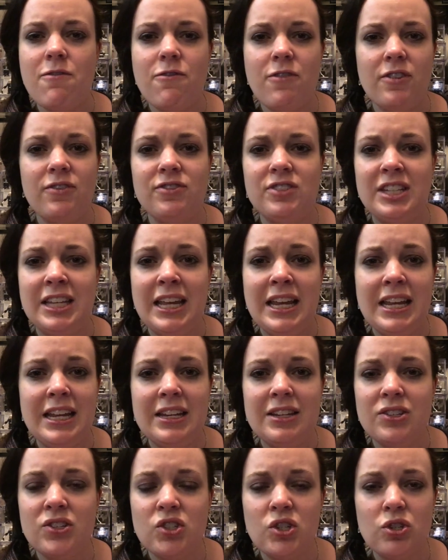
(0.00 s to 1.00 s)

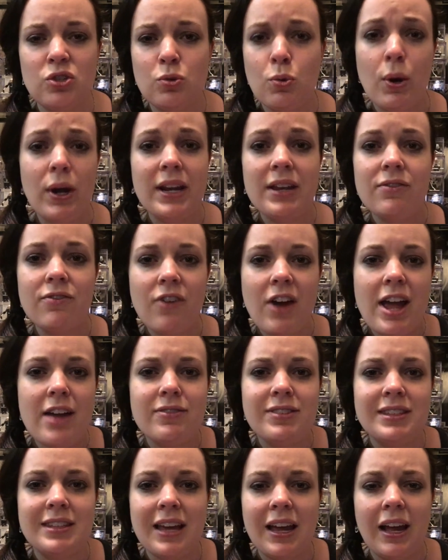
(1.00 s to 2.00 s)
15 to
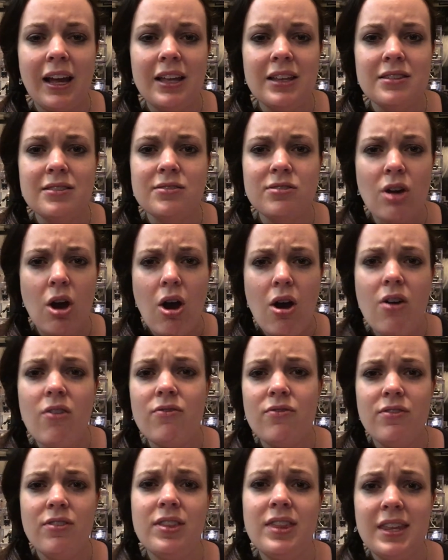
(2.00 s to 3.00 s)
25 seconds
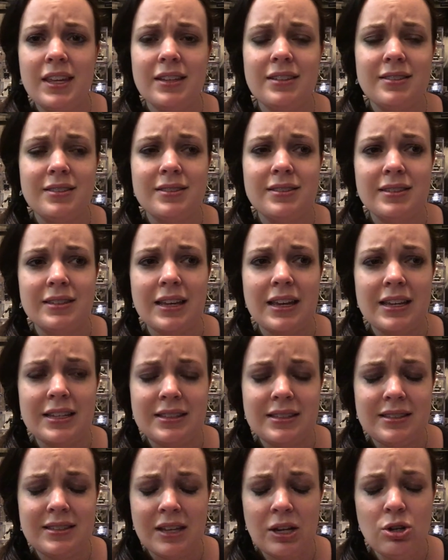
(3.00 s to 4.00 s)
of this
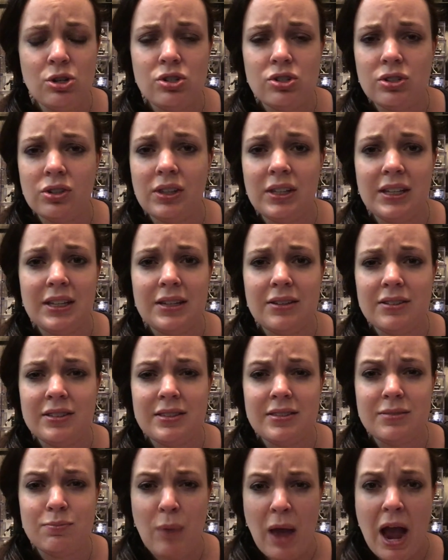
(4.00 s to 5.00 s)
essentially
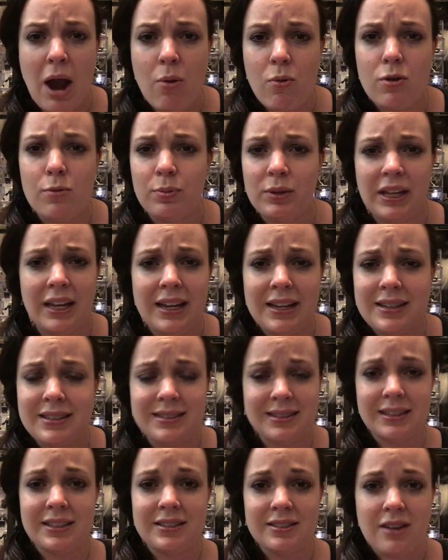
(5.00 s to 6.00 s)
power play
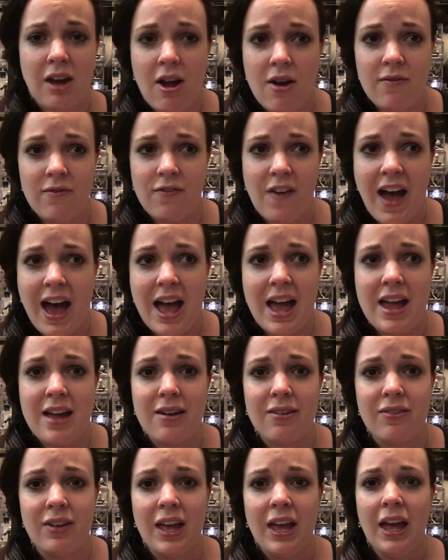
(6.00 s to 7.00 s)

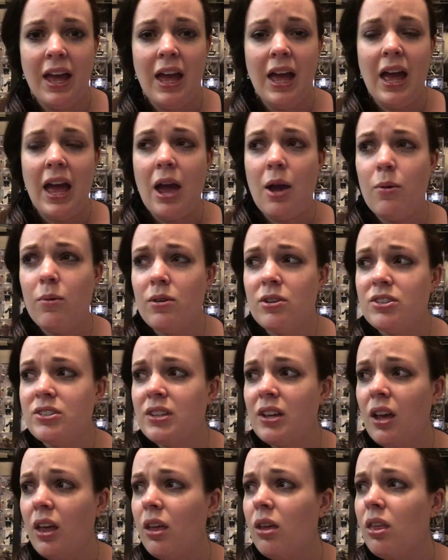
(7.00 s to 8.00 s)
6-on-5. And we're just
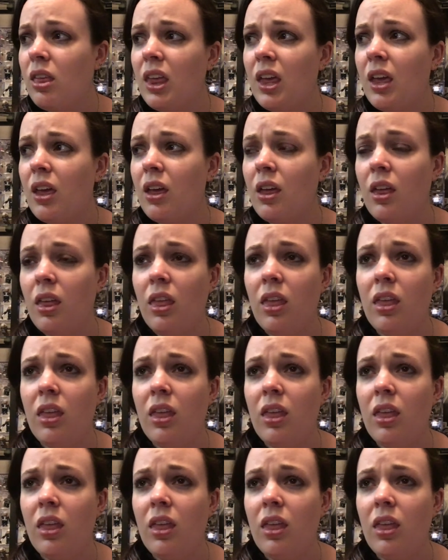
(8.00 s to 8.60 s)
like,